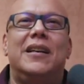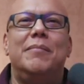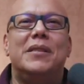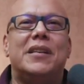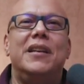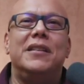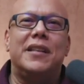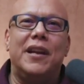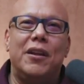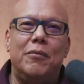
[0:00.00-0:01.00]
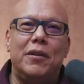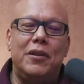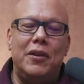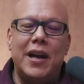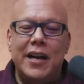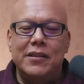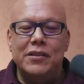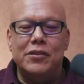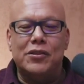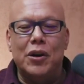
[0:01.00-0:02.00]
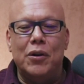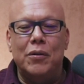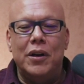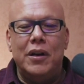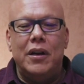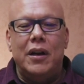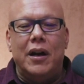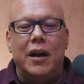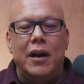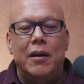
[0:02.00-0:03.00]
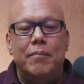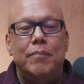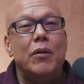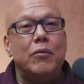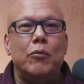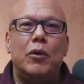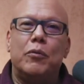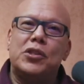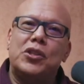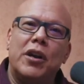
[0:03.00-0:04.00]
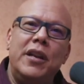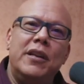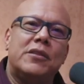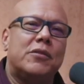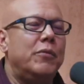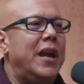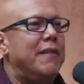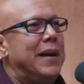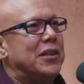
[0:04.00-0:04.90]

I miss getting together with you guys. And so, uh, but what we're starting is we have